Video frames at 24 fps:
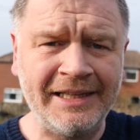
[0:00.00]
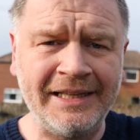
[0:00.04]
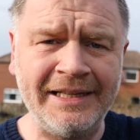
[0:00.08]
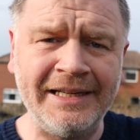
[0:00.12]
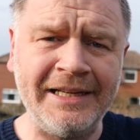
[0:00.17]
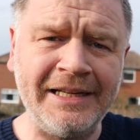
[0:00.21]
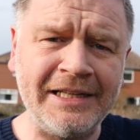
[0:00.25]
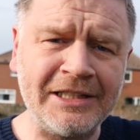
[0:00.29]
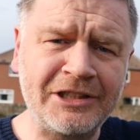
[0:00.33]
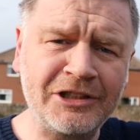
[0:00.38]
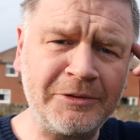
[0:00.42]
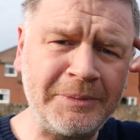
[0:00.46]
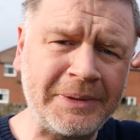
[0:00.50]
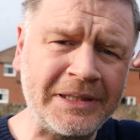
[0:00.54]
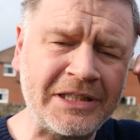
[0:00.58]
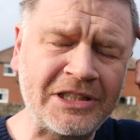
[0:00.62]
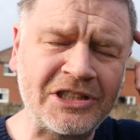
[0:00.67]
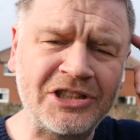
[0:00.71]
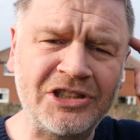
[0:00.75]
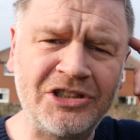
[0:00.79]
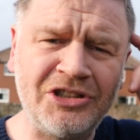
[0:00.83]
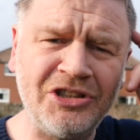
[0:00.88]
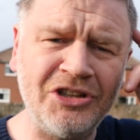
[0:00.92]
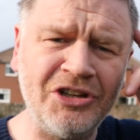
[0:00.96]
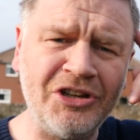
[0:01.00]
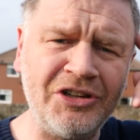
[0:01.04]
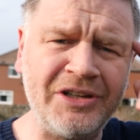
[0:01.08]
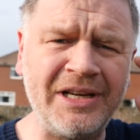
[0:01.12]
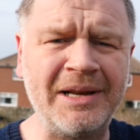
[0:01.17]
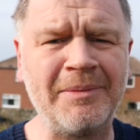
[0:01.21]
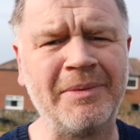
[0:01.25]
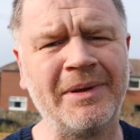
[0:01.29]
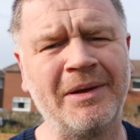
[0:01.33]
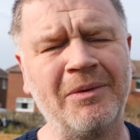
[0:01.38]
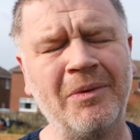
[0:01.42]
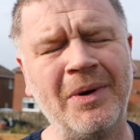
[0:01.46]
you needed something sturdy.
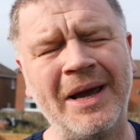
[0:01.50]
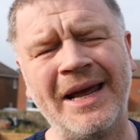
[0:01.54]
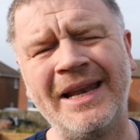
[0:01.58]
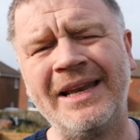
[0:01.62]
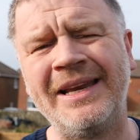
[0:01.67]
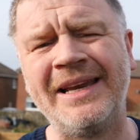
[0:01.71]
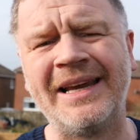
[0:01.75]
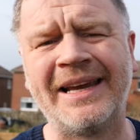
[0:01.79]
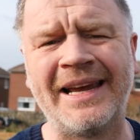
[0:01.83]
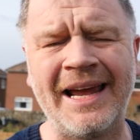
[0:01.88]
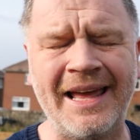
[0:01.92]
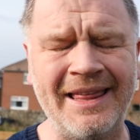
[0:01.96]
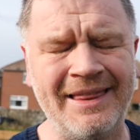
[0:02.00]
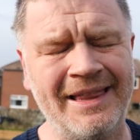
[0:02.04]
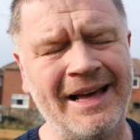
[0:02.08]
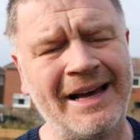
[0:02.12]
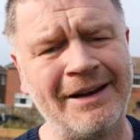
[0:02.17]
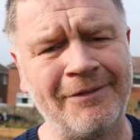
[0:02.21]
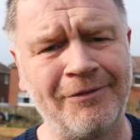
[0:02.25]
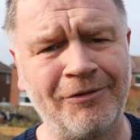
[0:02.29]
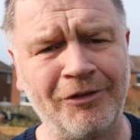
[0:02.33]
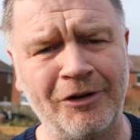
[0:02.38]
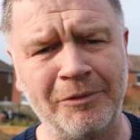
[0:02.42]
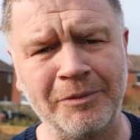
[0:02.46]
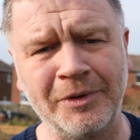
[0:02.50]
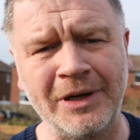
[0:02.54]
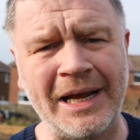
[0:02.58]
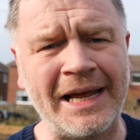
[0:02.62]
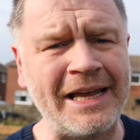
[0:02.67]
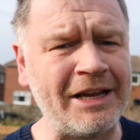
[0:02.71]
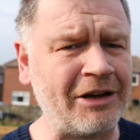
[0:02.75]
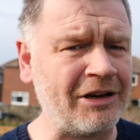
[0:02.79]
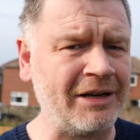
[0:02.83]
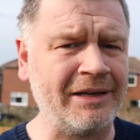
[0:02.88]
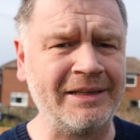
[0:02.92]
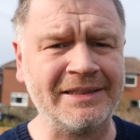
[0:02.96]
I'm thinking, where do you get that from? Yeah,
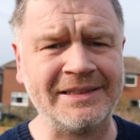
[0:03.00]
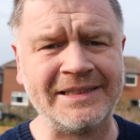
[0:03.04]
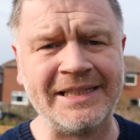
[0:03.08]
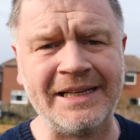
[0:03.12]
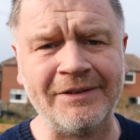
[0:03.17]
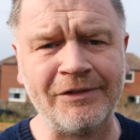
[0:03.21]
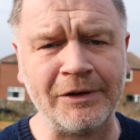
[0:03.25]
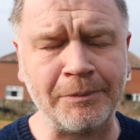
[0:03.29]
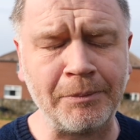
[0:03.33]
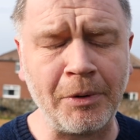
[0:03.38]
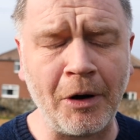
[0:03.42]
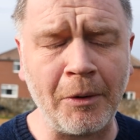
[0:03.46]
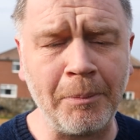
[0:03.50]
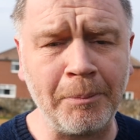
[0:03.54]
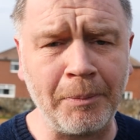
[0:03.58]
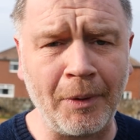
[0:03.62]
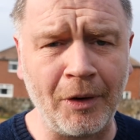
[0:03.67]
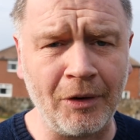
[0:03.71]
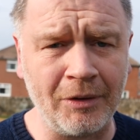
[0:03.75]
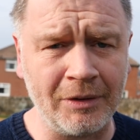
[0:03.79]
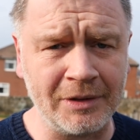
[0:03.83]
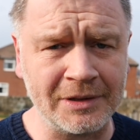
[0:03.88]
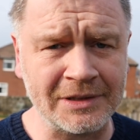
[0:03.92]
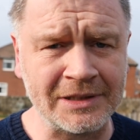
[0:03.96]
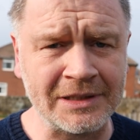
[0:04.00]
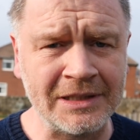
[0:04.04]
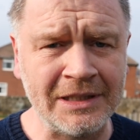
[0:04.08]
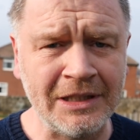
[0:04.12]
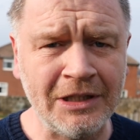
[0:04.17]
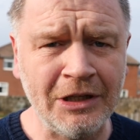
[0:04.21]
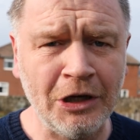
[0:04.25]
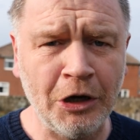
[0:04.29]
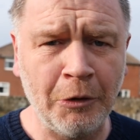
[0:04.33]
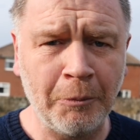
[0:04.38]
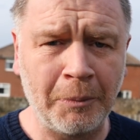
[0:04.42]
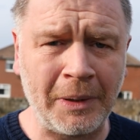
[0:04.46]
you can save the pop bottles,
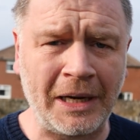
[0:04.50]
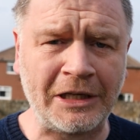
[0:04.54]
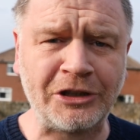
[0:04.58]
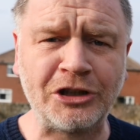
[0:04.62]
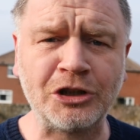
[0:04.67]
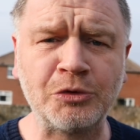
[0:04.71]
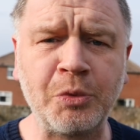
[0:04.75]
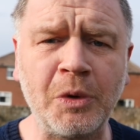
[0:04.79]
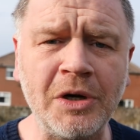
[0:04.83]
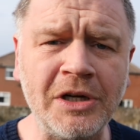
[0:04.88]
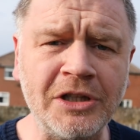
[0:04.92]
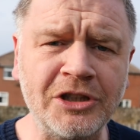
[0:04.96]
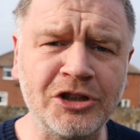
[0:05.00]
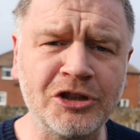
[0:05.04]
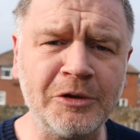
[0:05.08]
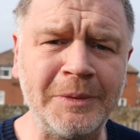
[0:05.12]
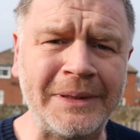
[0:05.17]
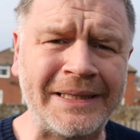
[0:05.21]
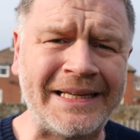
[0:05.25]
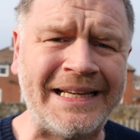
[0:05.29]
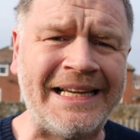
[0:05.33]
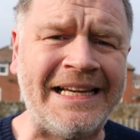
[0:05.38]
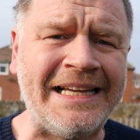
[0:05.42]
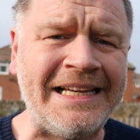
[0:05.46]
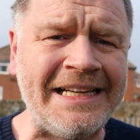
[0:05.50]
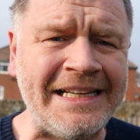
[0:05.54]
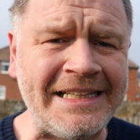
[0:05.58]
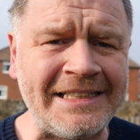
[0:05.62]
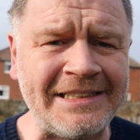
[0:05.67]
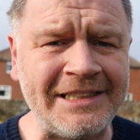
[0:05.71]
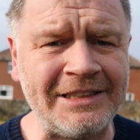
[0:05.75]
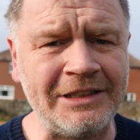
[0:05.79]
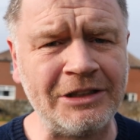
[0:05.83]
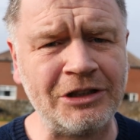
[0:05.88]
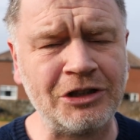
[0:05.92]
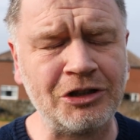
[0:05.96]
but I just wanted something
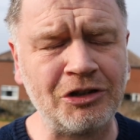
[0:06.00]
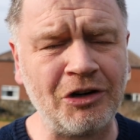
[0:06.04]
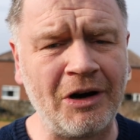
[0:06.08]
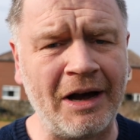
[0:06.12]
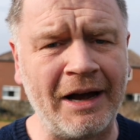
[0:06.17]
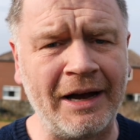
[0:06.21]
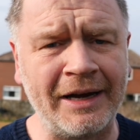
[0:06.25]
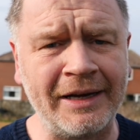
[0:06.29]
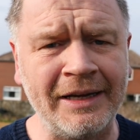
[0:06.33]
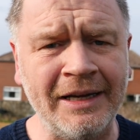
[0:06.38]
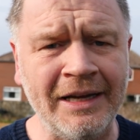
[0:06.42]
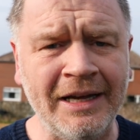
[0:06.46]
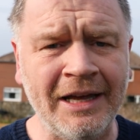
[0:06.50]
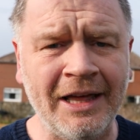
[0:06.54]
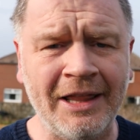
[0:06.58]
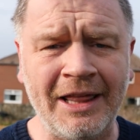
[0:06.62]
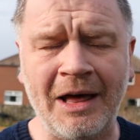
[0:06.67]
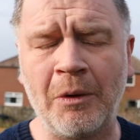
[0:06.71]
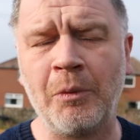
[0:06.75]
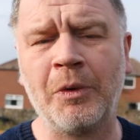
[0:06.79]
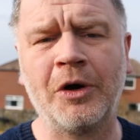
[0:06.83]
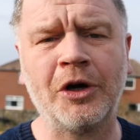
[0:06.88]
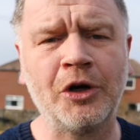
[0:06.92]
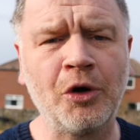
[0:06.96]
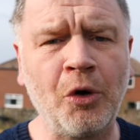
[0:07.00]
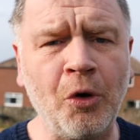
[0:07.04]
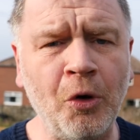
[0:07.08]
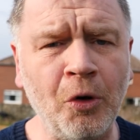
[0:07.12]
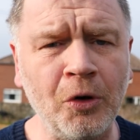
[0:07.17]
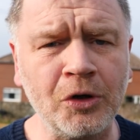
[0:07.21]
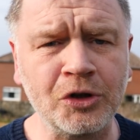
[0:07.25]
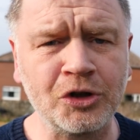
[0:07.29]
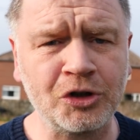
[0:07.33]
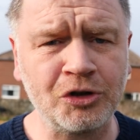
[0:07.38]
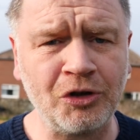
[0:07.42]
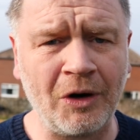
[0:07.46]
easy to try that we could
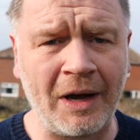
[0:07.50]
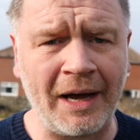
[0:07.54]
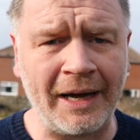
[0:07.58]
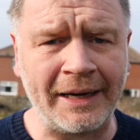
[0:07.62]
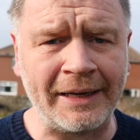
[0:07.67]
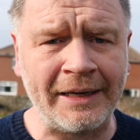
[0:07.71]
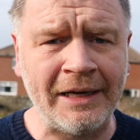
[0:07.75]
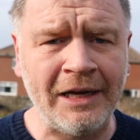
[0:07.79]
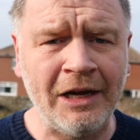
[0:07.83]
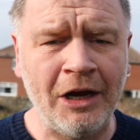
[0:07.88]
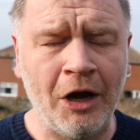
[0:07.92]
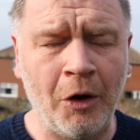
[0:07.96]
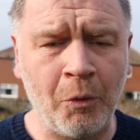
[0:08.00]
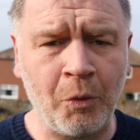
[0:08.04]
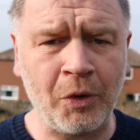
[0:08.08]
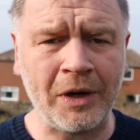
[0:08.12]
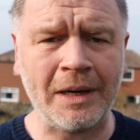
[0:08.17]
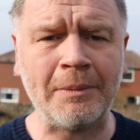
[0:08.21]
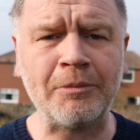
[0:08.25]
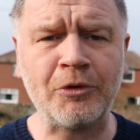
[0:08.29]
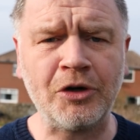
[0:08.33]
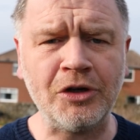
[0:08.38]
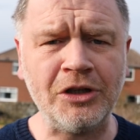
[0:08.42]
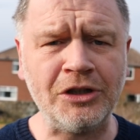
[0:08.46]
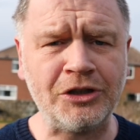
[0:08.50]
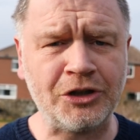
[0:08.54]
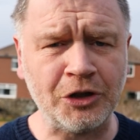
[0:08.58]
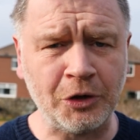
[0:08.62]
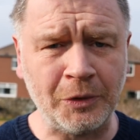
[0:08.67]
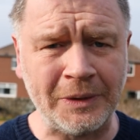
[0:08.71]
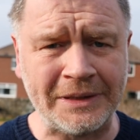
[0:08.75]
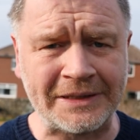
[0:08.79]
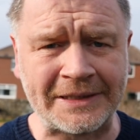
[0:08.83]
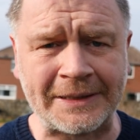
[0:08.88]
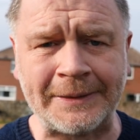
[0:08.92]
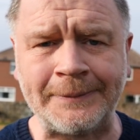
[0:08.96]
all try. And what I'm gonna
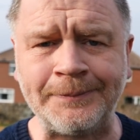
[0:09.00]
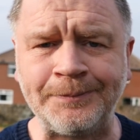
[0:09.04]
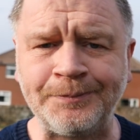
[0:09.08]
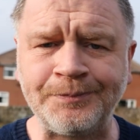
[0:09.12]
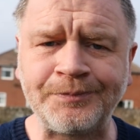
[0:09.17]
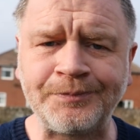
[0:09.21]
do is,